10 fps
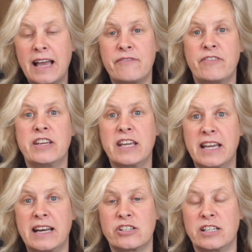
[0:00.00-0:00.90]
Canva, you
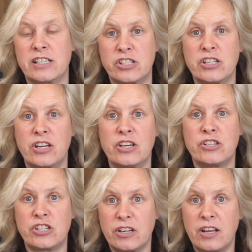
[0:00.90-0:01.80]
can actually
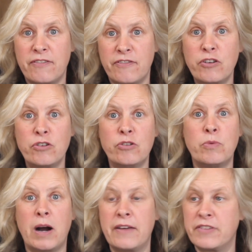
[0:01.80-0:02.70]
search for
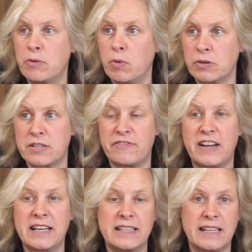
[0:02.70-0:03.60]
whatever you want to
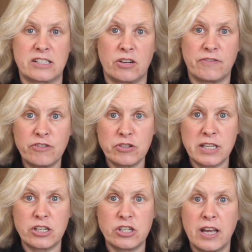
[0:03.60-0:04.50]
find in that stock
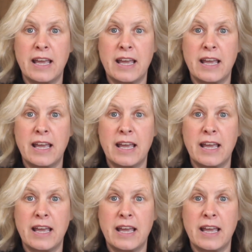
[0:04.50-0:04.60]
footage.